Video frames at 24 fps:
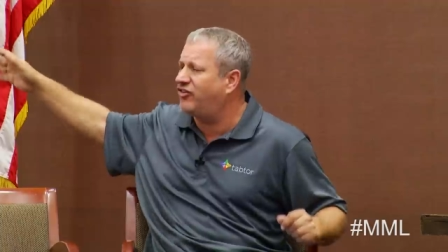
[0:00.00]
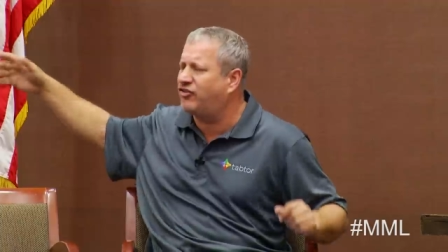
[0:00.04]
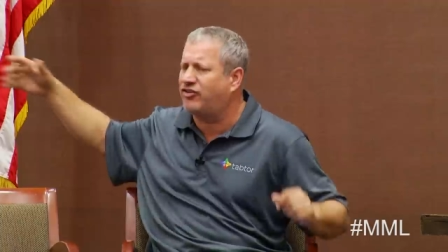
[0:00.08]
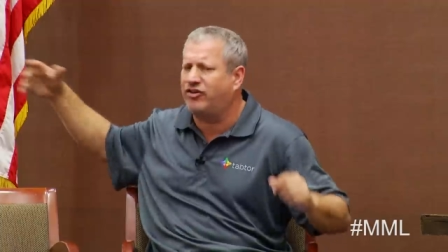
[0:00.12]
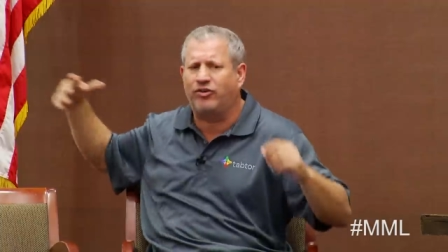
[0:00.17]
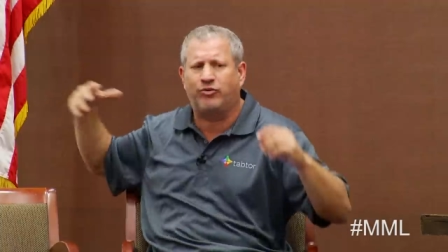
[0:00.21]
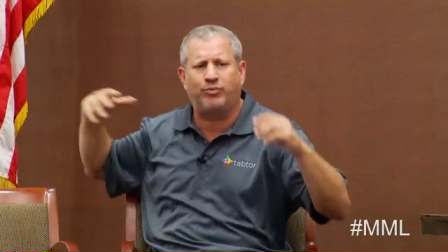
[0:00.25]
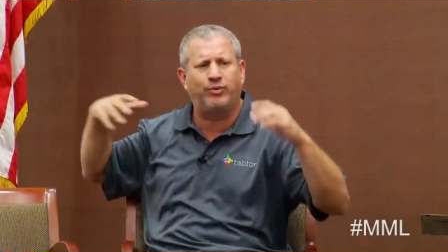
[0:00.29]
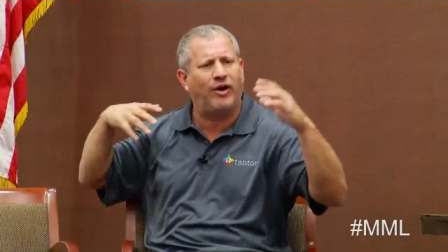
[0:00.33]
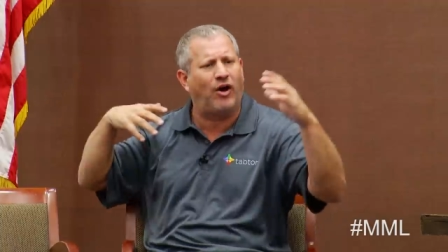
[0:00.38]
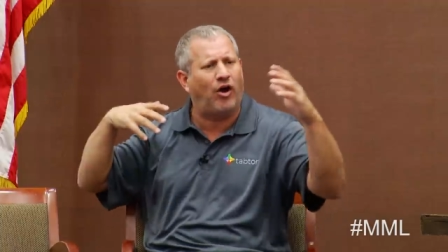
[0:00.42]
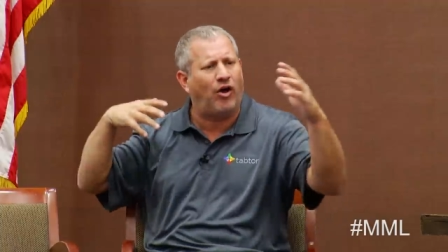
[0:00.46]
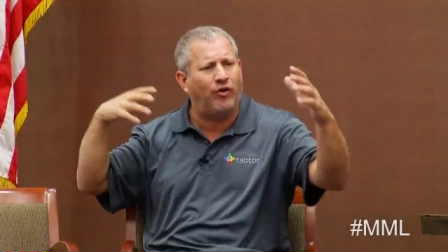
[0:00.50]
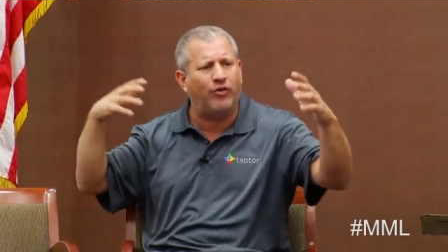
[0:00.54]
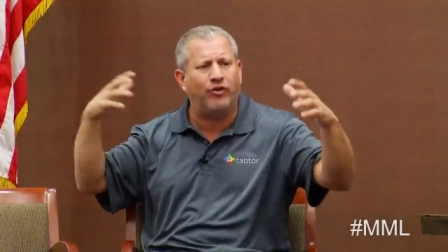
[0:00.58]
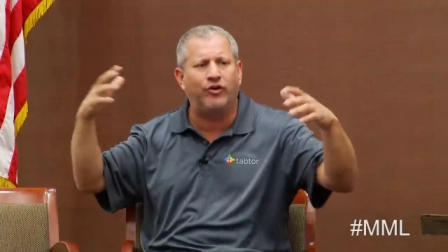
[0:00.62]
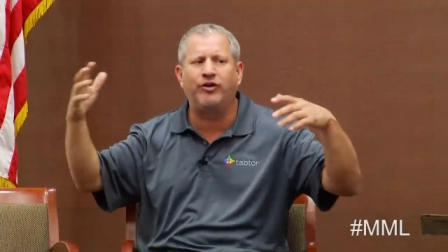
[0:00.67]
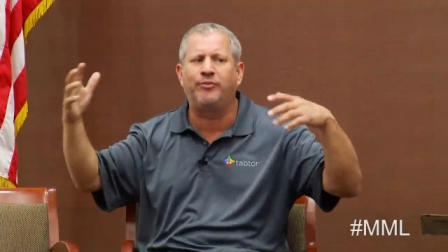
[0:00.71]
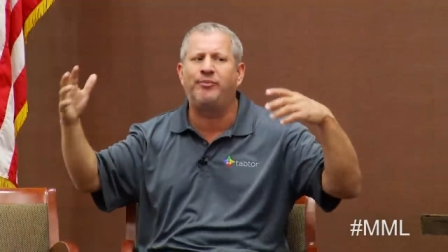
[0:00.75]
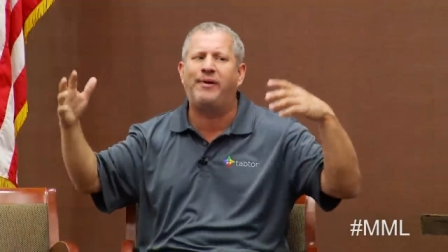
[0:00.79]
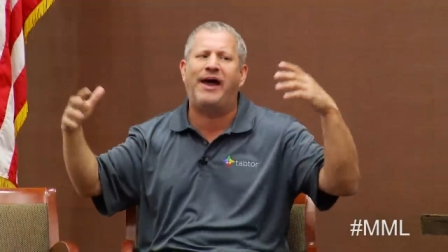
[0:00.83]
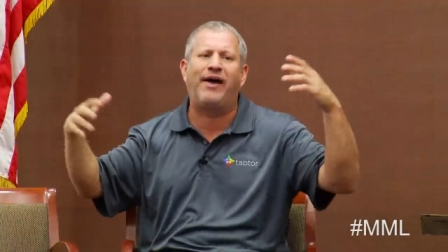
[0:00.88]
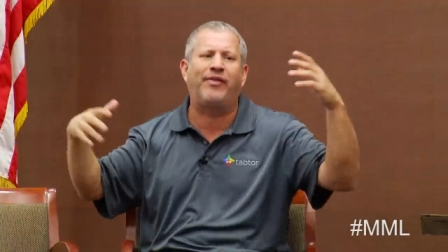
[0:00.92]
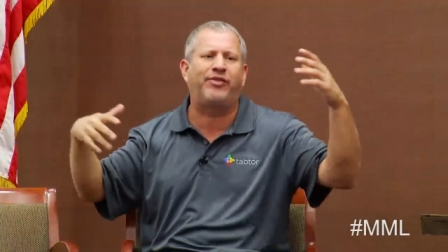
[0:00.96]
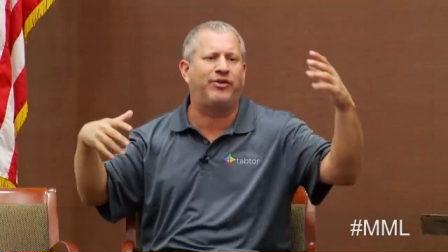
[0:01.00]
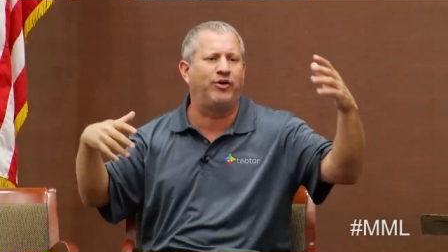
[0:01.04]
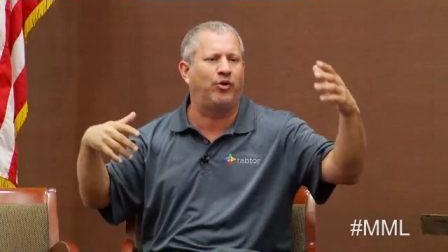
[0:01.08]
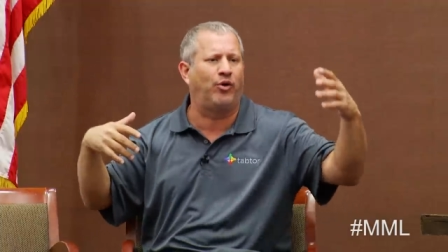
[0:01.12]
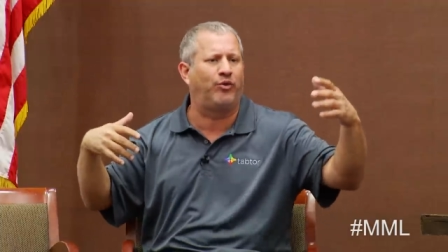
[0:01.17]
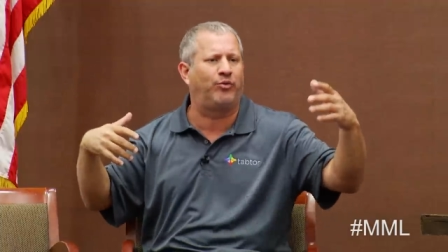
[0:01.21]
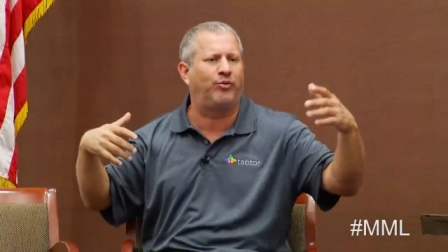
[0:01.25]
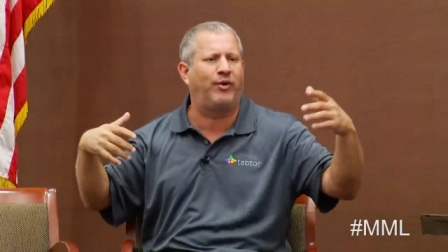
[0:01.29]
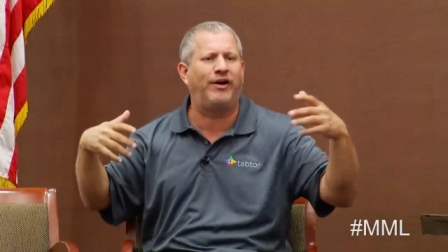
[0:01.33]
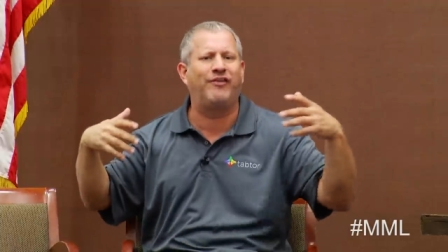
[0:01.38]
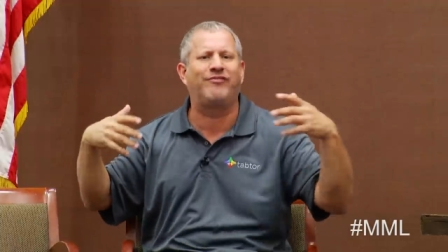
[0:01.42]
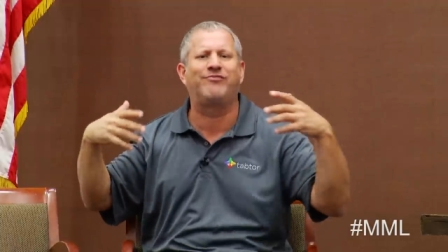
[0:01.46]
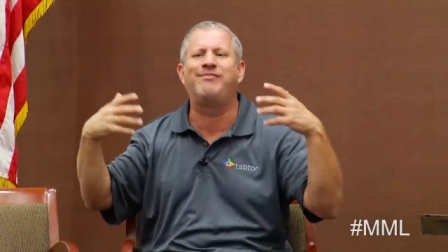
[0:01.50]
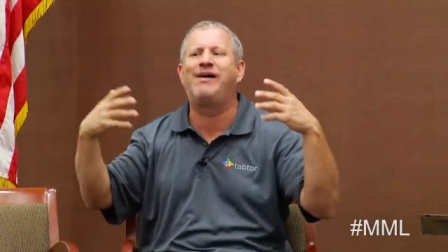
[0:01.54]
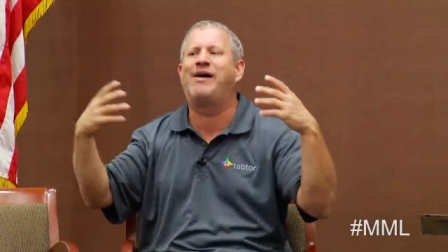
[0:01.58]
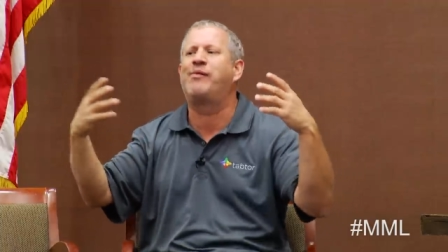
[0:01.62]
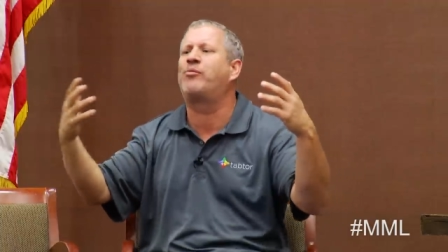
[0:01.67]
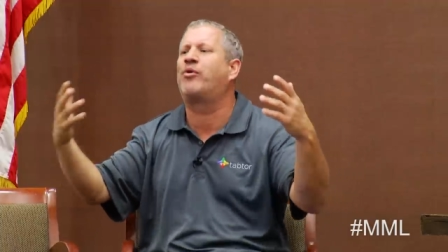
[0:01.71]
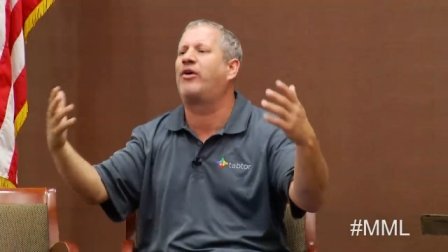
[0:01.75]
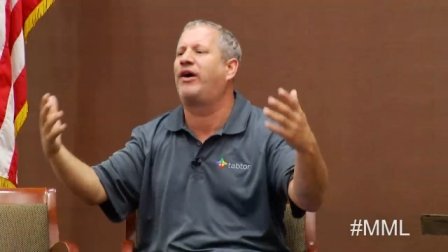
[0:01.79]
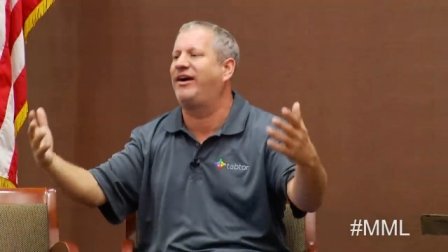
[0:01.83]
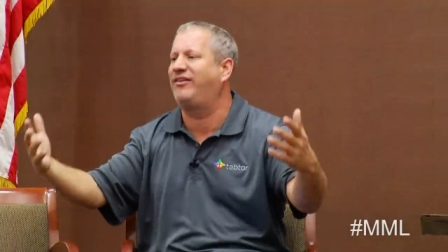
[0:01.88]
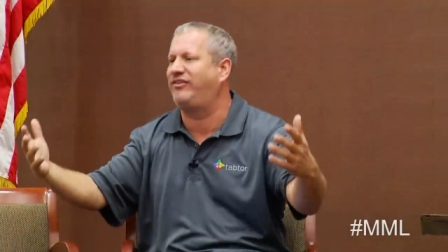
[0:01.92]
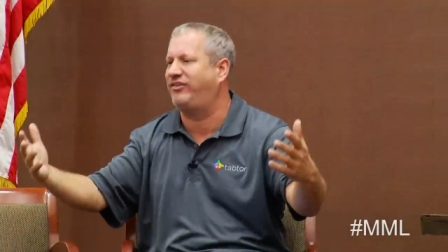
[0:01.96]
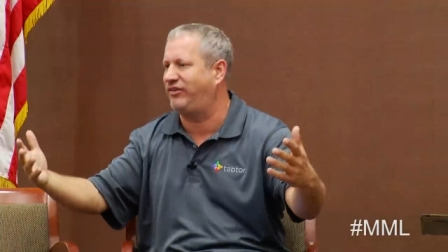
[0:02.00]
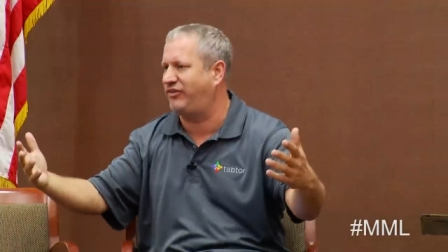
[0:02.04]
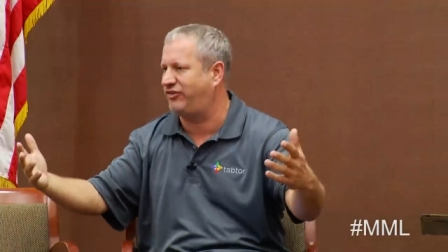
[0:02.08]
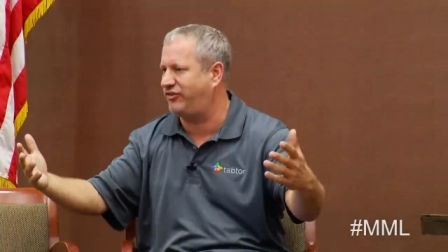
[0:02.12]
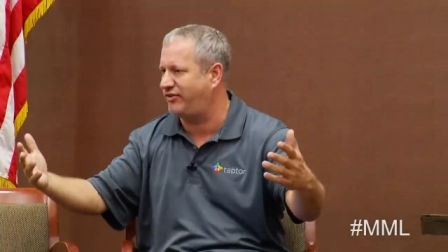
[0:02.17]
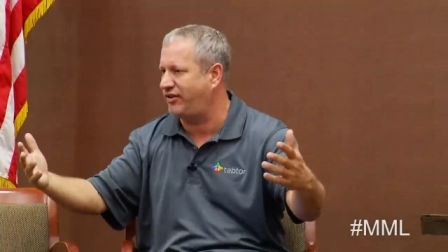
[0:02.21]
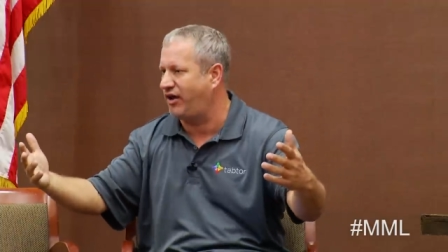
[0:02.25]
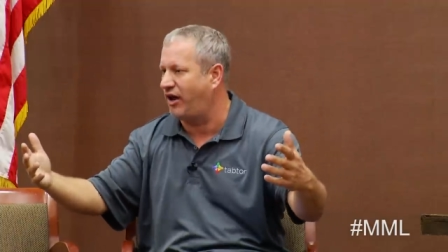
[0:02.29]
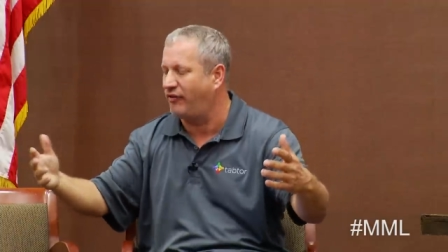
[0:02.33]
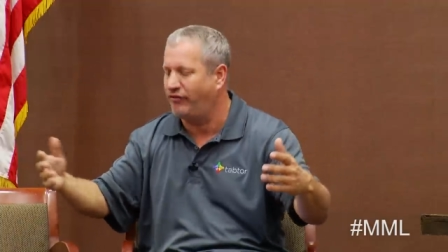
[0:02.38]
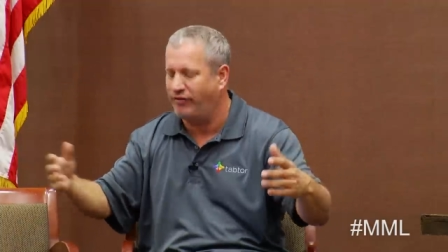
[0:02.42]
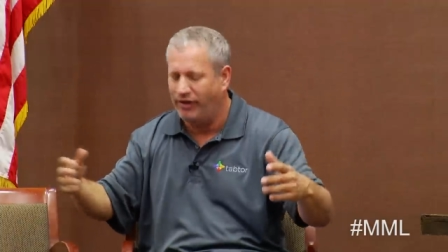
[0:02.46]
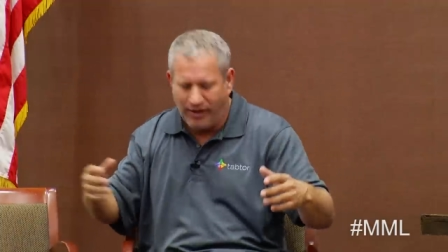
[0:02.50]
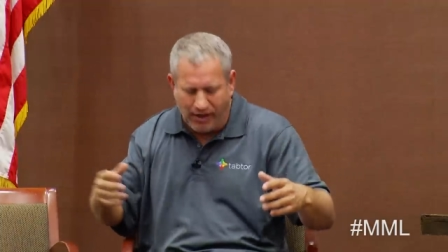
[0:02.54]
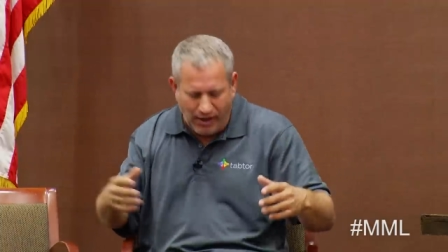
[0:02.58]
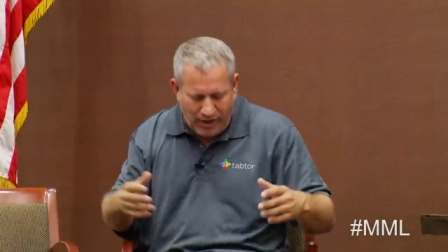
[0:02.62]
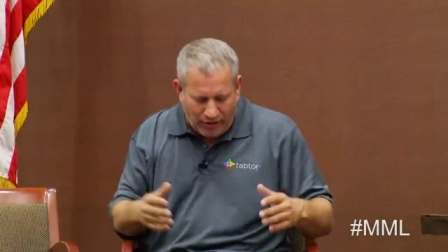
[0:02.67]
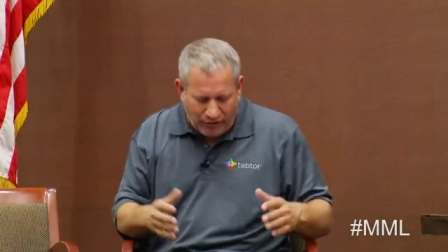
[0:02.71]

because we all learned math the old way of memorizing stuff.